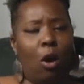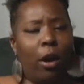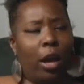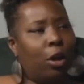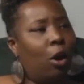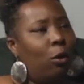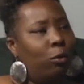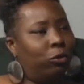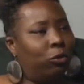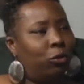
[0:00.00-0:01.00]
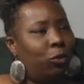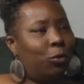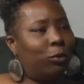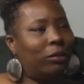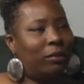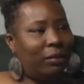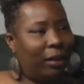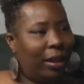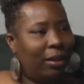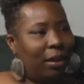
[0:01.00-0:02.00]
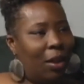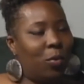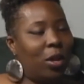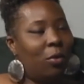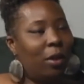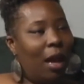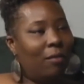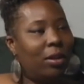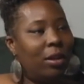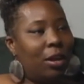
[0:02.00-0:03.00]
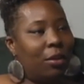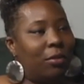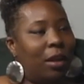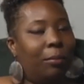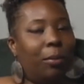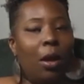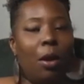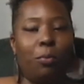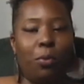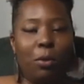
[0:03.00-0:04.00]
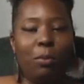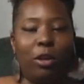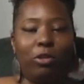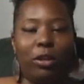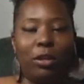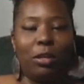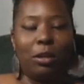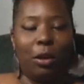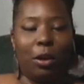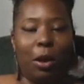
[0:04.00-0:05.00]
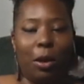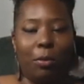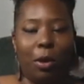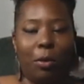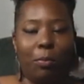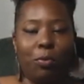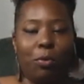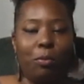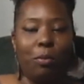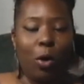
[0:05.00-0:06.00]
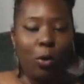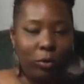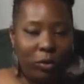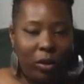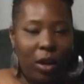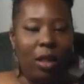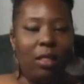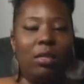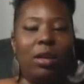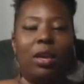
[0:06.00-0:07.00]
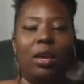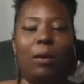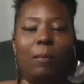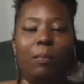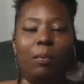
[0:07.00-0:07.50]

are a coastal state and mm-hmm. we don't have a NERR that pretty much is, it, it promotes the